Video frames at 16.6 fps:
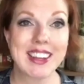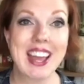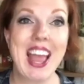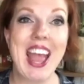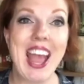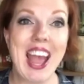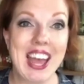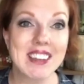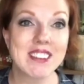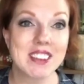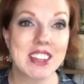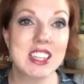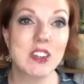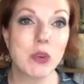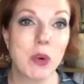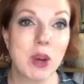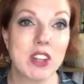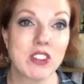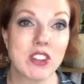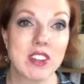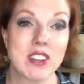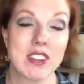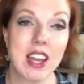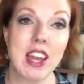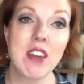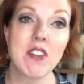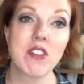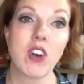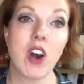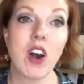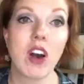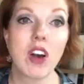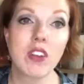Ask these questions. I have
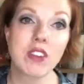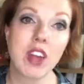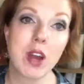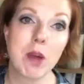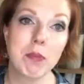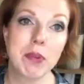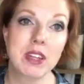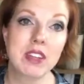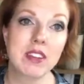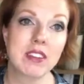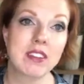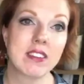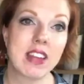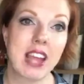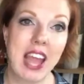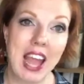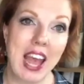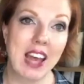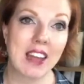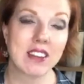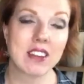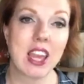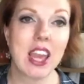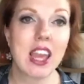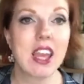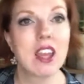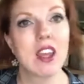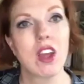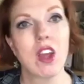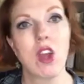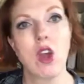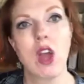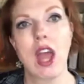called companies to ask, hey,
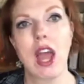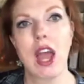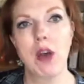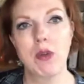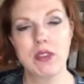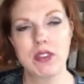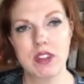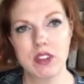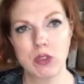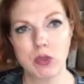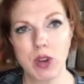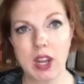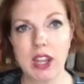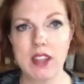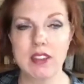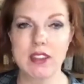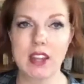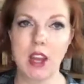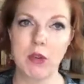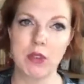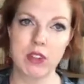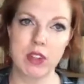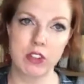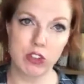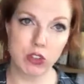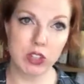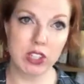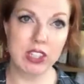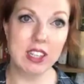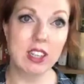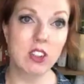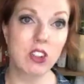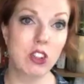how is this raised? How is it
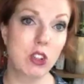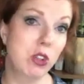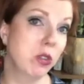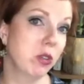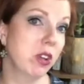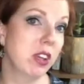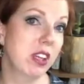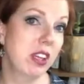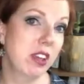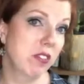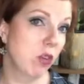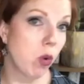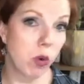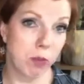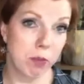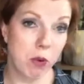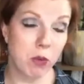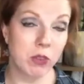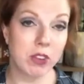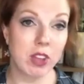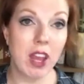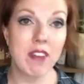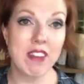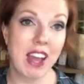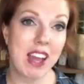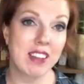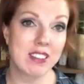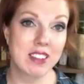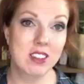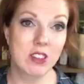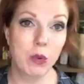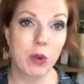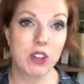treated? Do you give hormones? I've asked
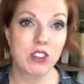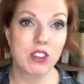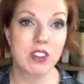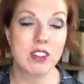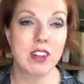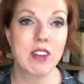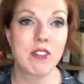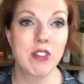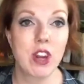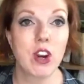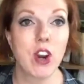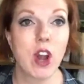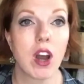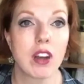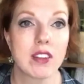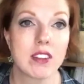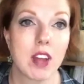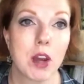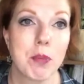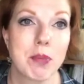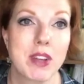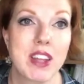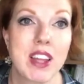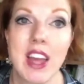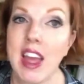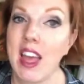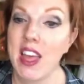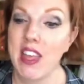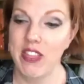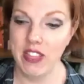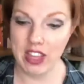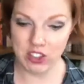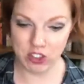these questions, and if they're an honest company,
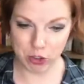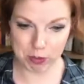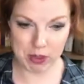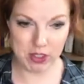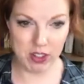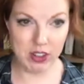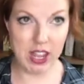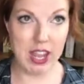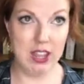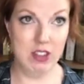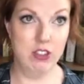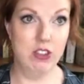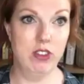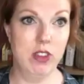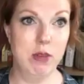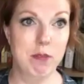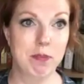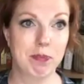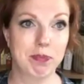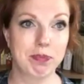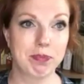they should be there to answer them.